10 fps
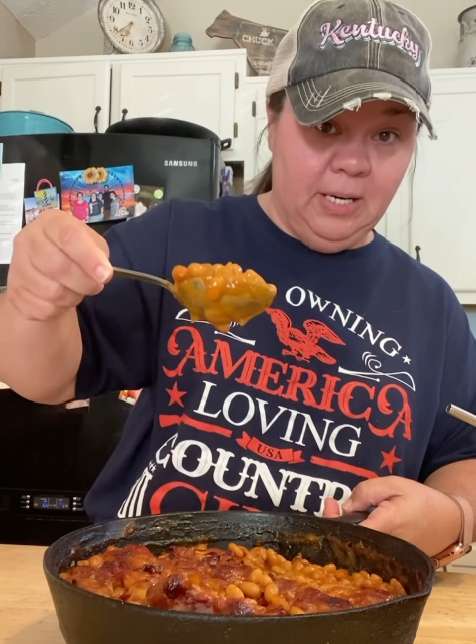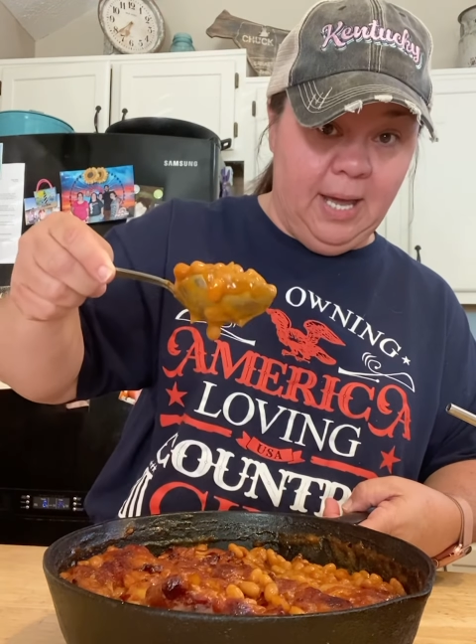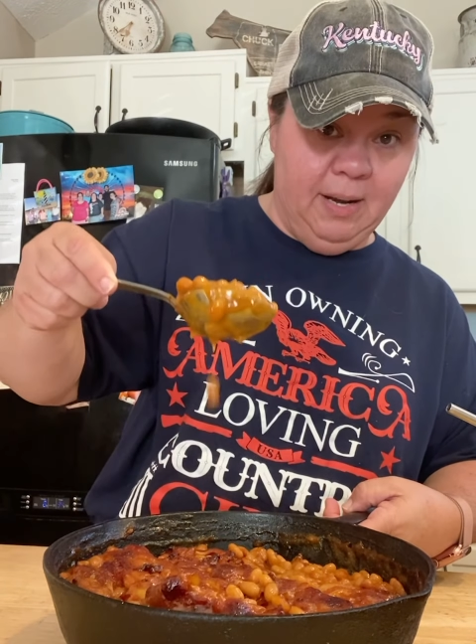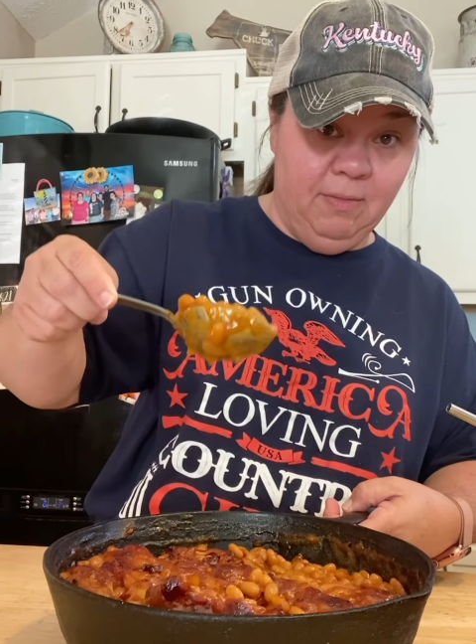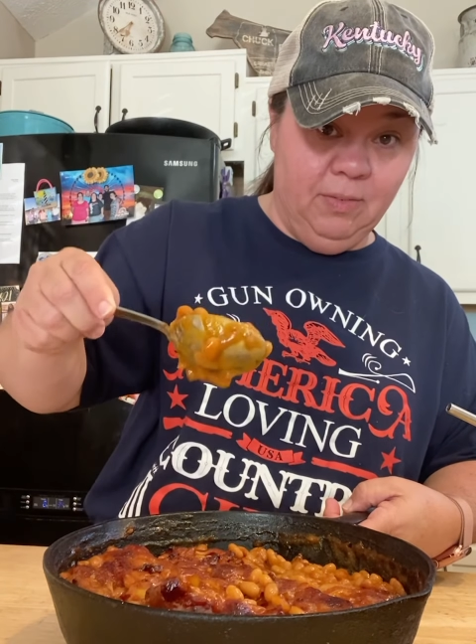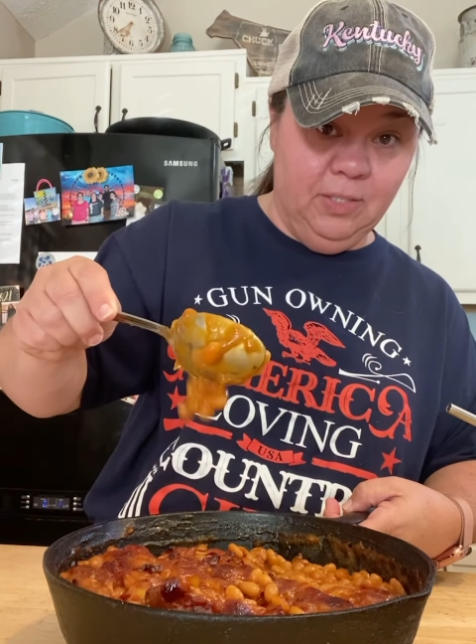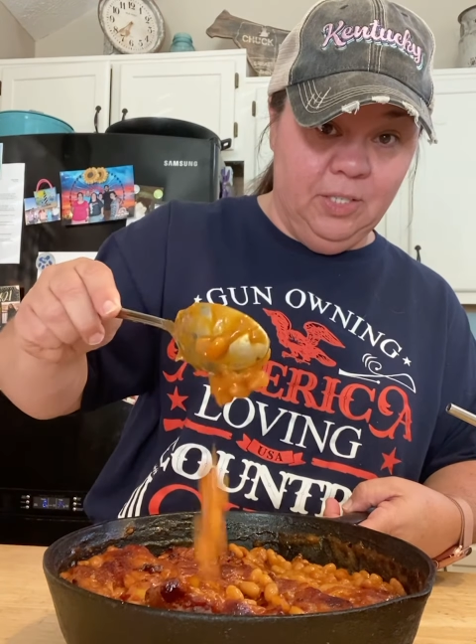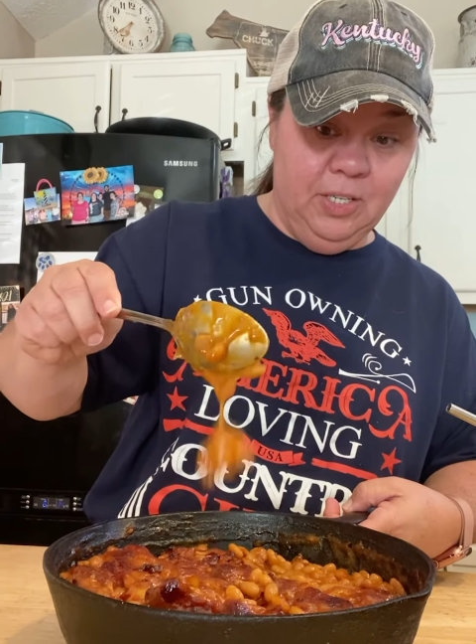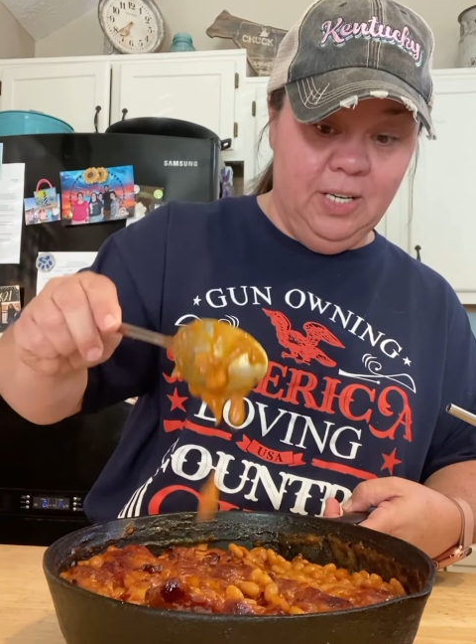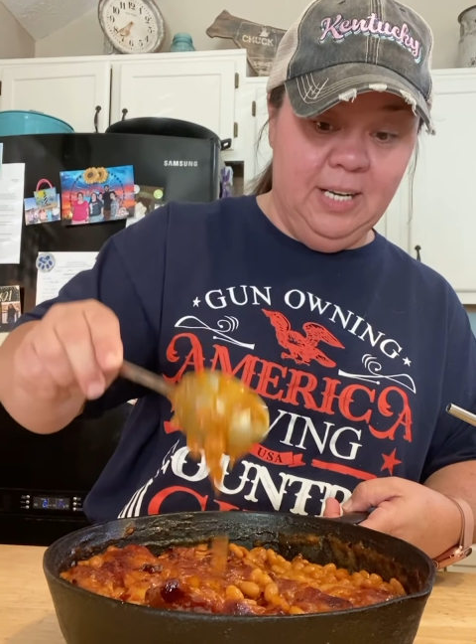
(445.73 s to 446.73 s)
kind of
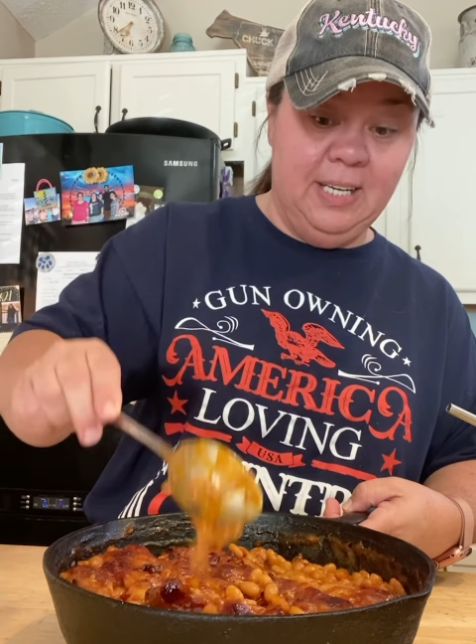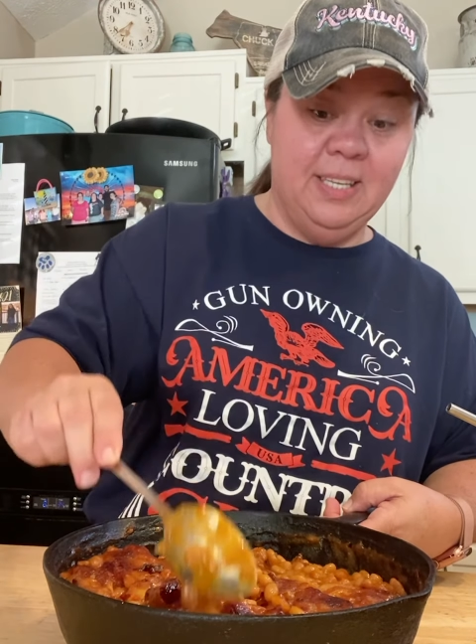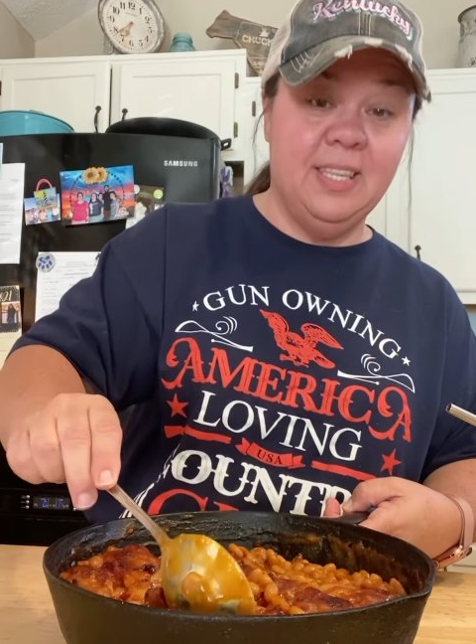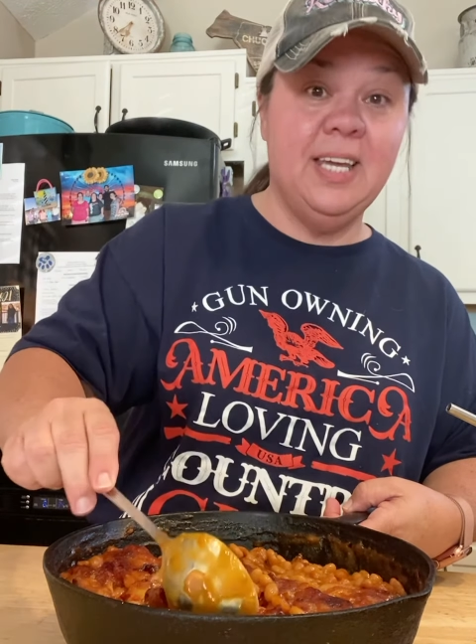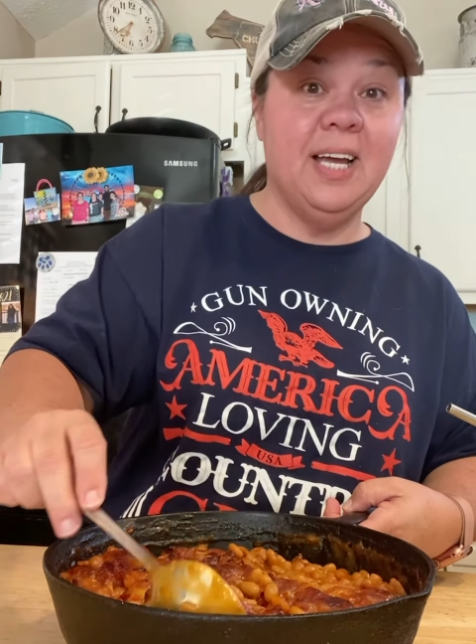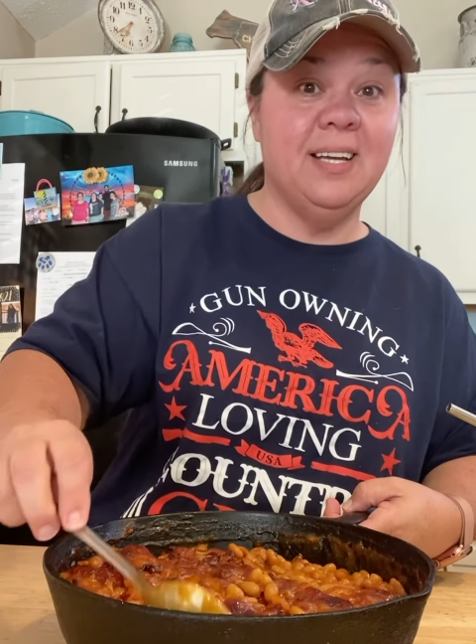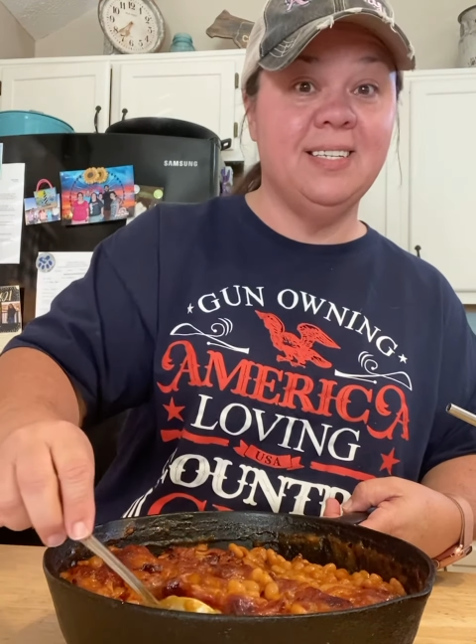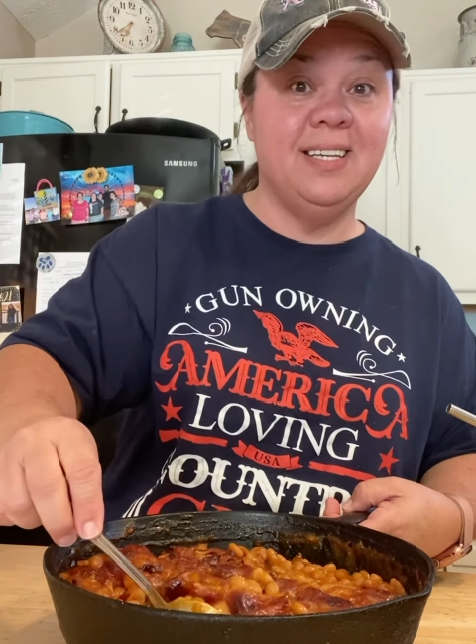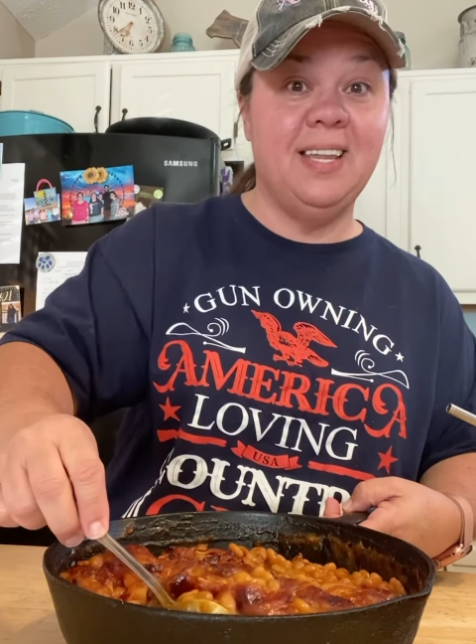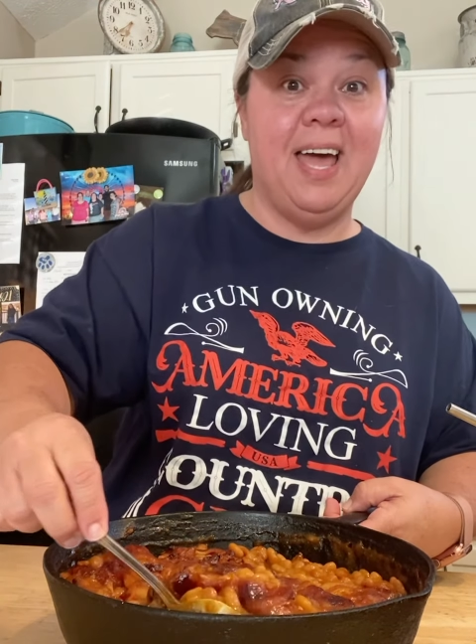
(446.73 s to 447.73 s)
good and thick.
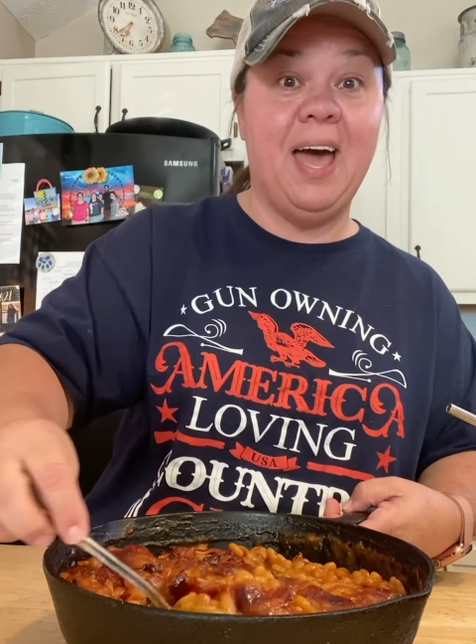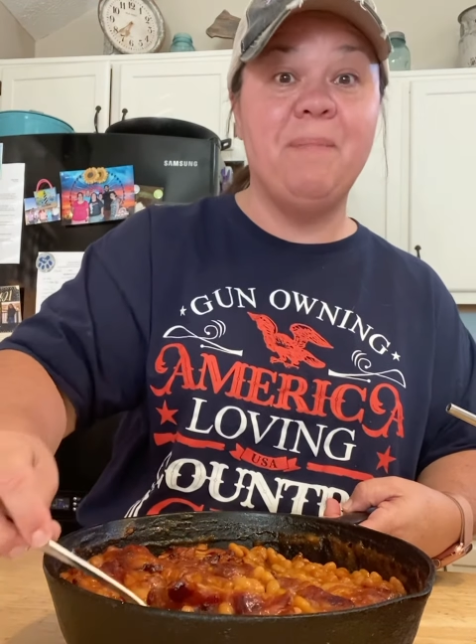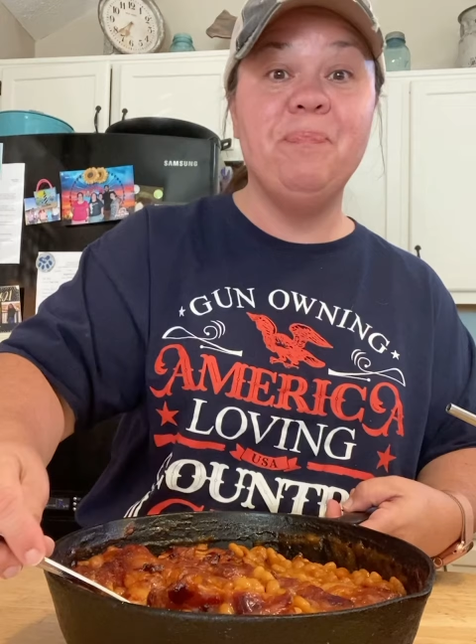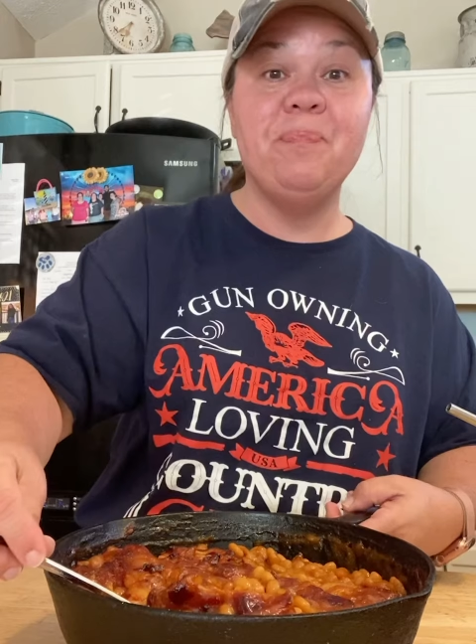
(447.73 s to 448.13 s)
See that?